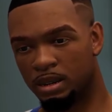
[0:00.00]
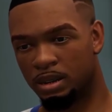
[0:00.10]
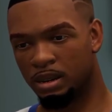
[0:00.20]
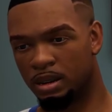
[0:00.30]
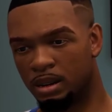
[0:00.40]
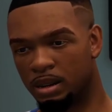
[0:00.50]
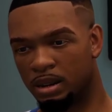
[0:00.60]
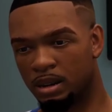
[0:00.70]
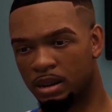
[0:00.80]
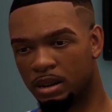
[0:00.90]
just had a
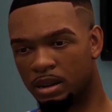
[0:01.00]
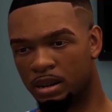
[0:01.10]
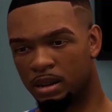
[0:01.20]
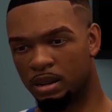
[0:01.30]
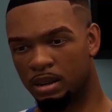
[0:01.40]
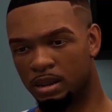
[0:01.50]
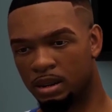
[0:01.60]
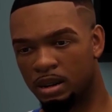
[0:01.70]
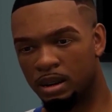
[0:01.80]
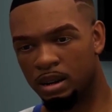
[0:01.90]
conversation with him
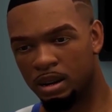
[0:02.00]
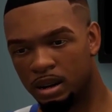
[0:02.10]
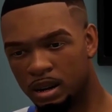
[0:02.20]
and uh, I